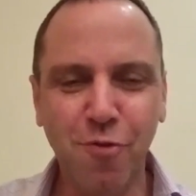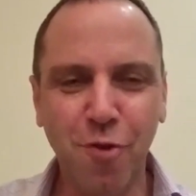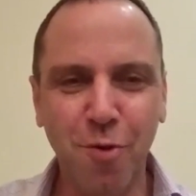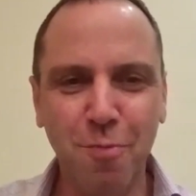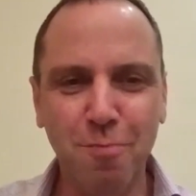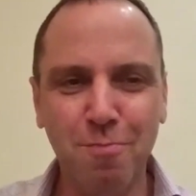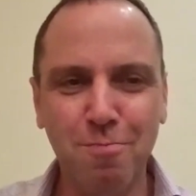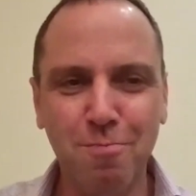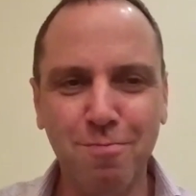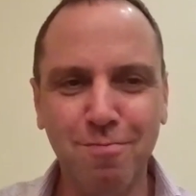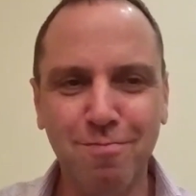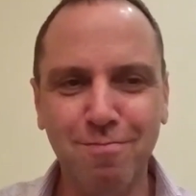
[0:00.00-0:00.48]

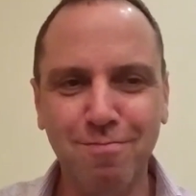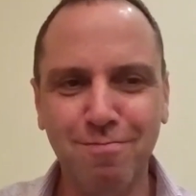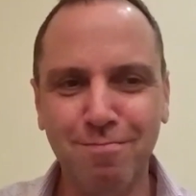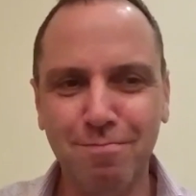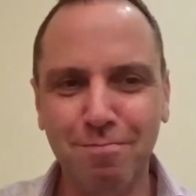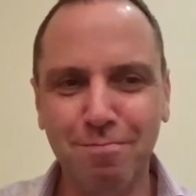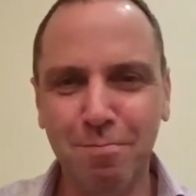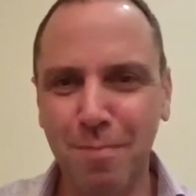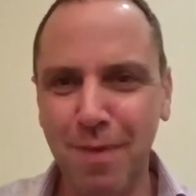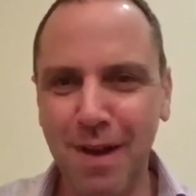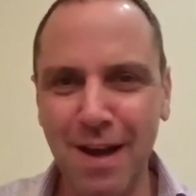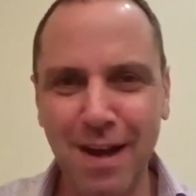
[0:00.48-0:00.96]
from
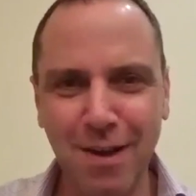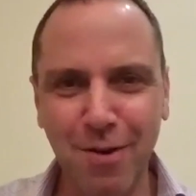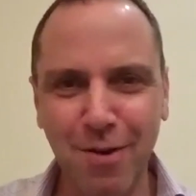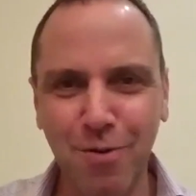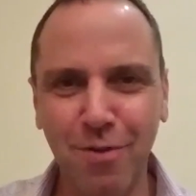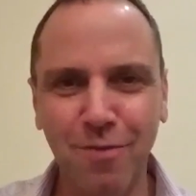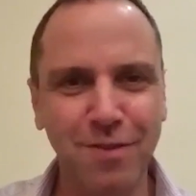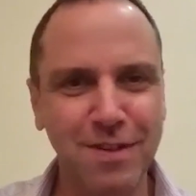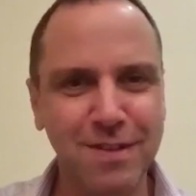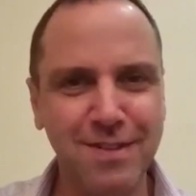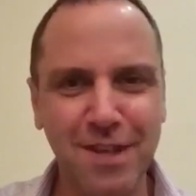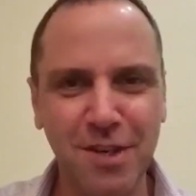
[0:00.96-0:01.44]
my
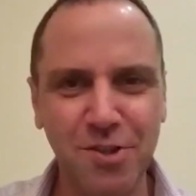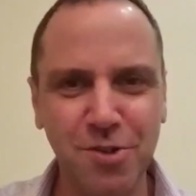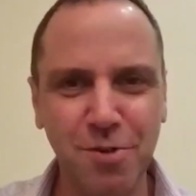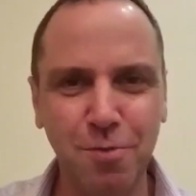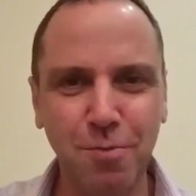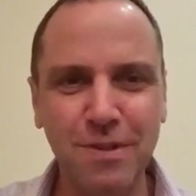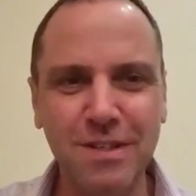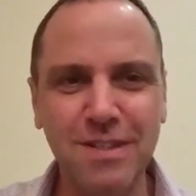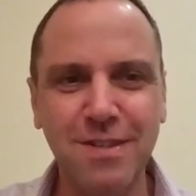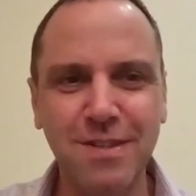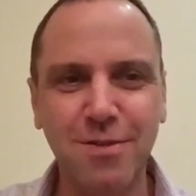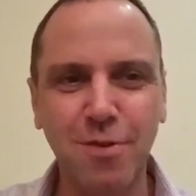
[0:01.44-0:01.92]

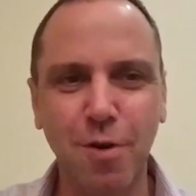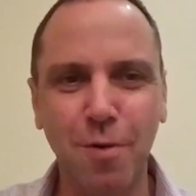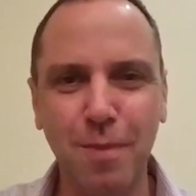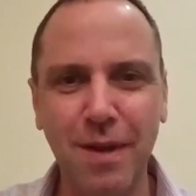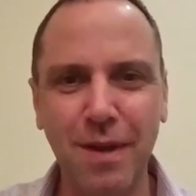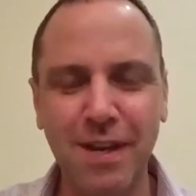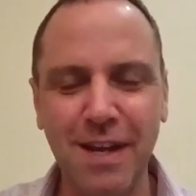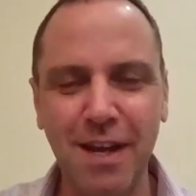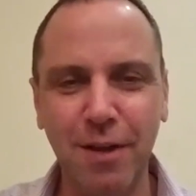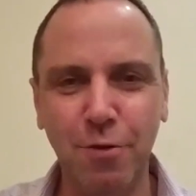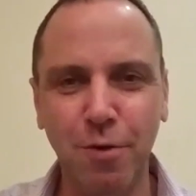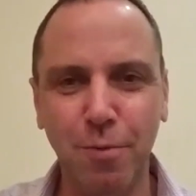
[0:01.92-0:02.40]
conversation with so
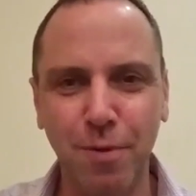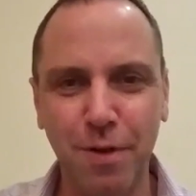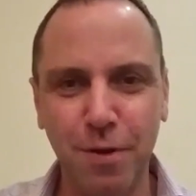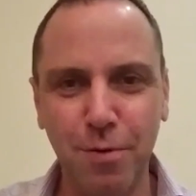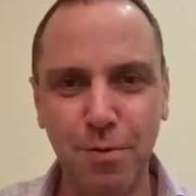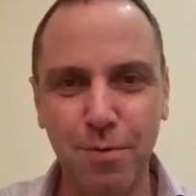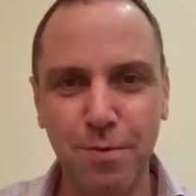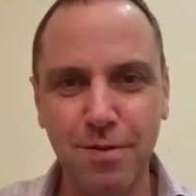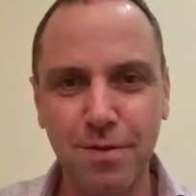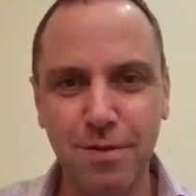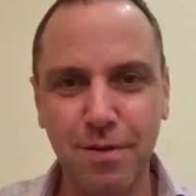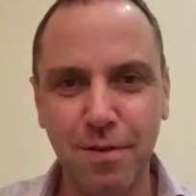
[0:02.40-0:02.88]
many
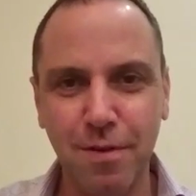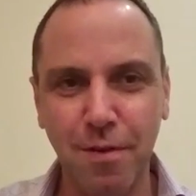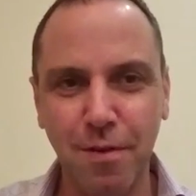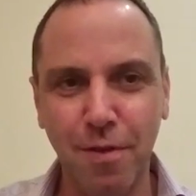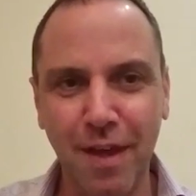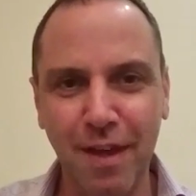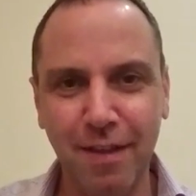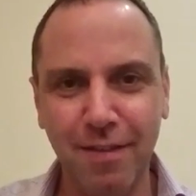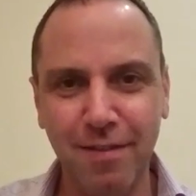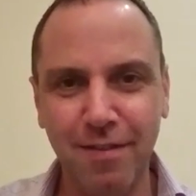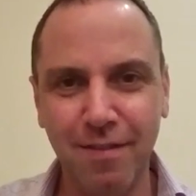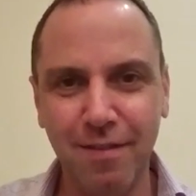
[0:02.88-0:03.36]
entrepreneurs
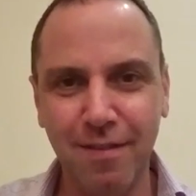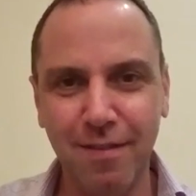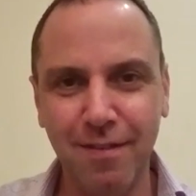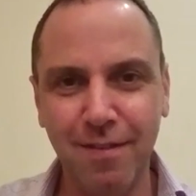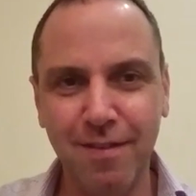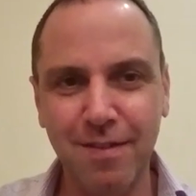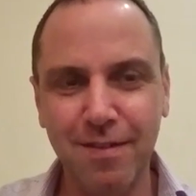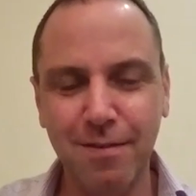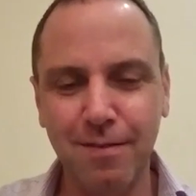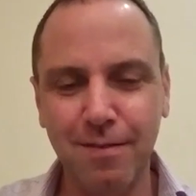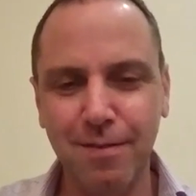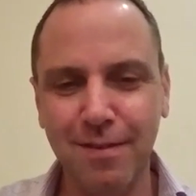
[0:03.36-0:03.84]
that
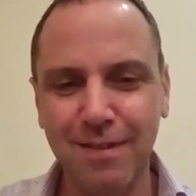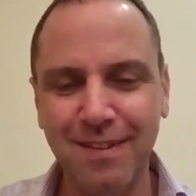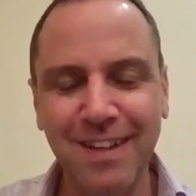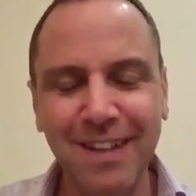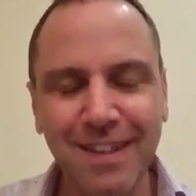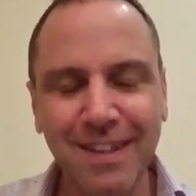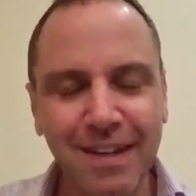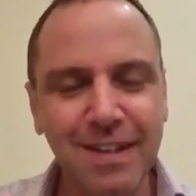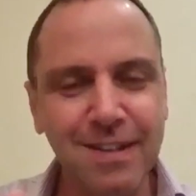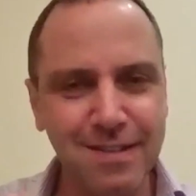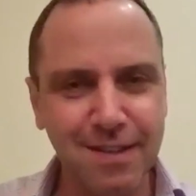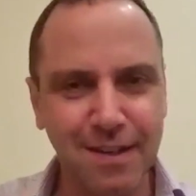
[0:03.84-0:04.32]

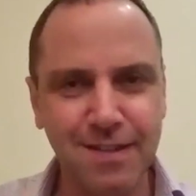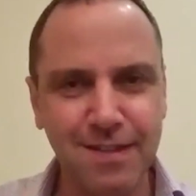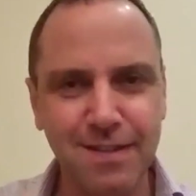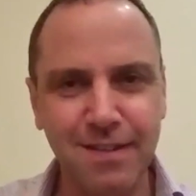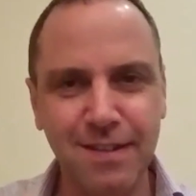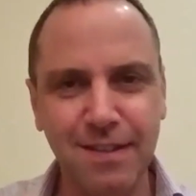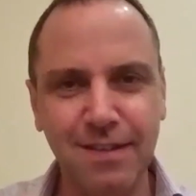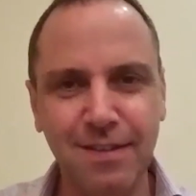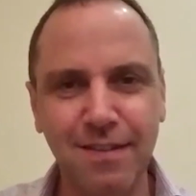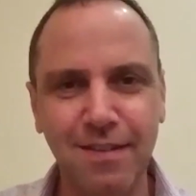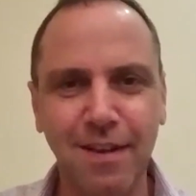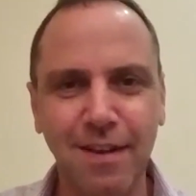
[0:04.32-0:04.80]
didn't
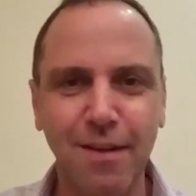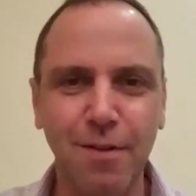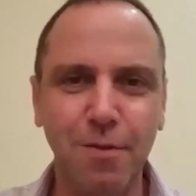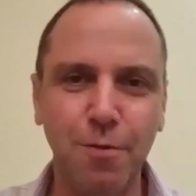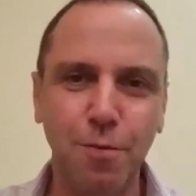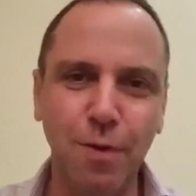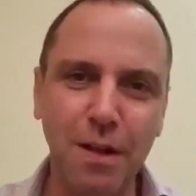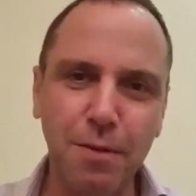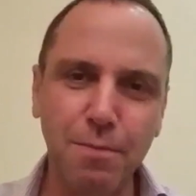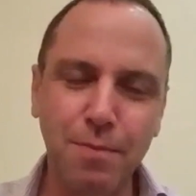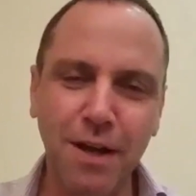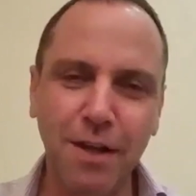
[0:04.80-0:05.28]
succeed
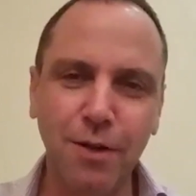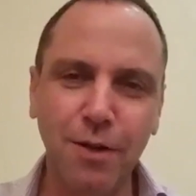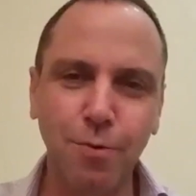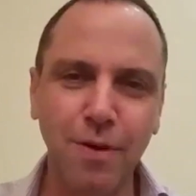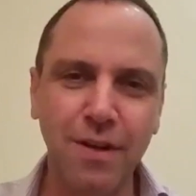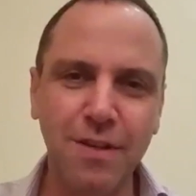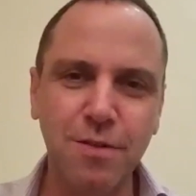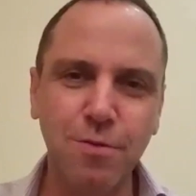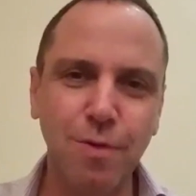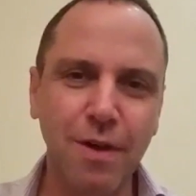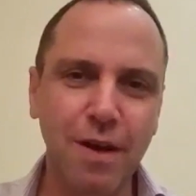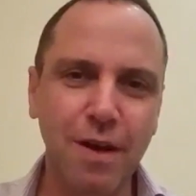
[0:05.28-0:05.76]
and went back
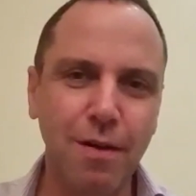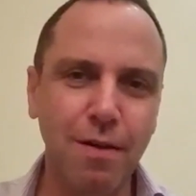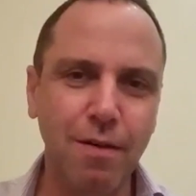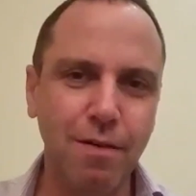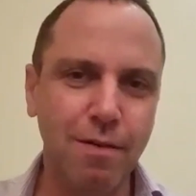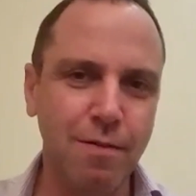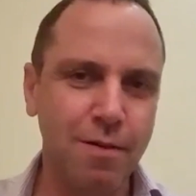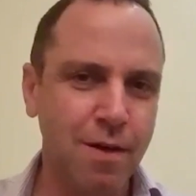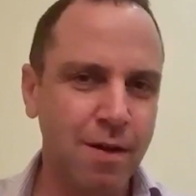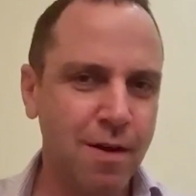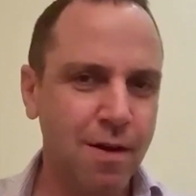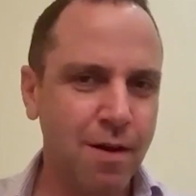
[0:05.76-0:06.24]
to
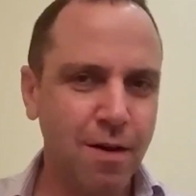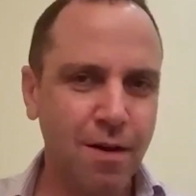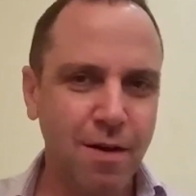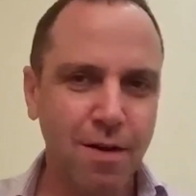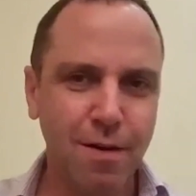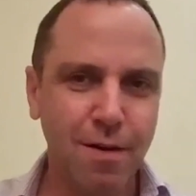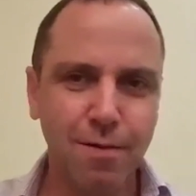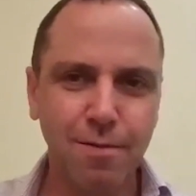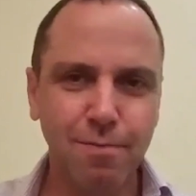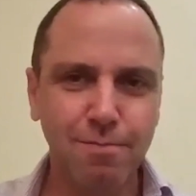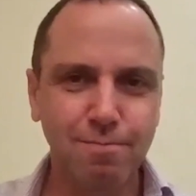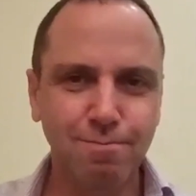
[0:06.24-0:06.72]
Israel,
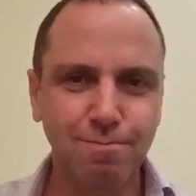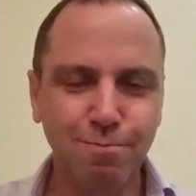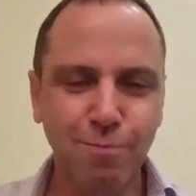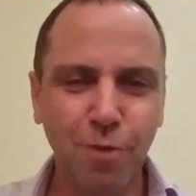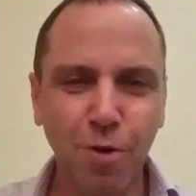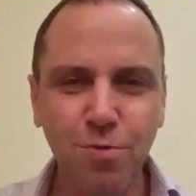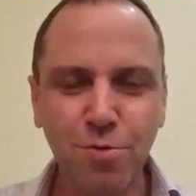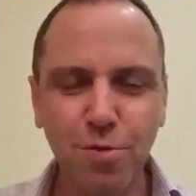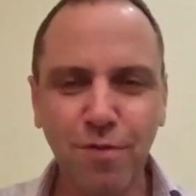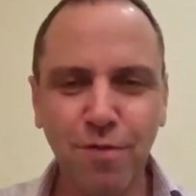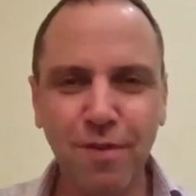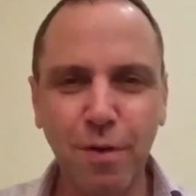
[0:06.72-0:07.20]

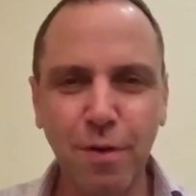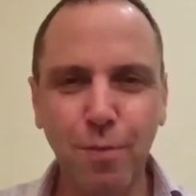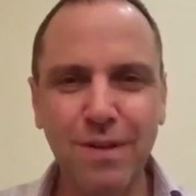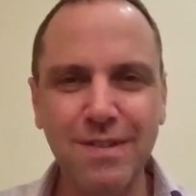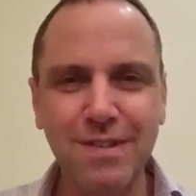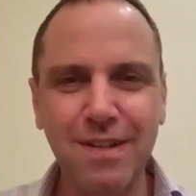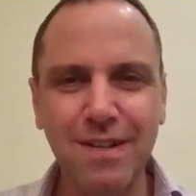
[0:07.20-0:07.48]
most of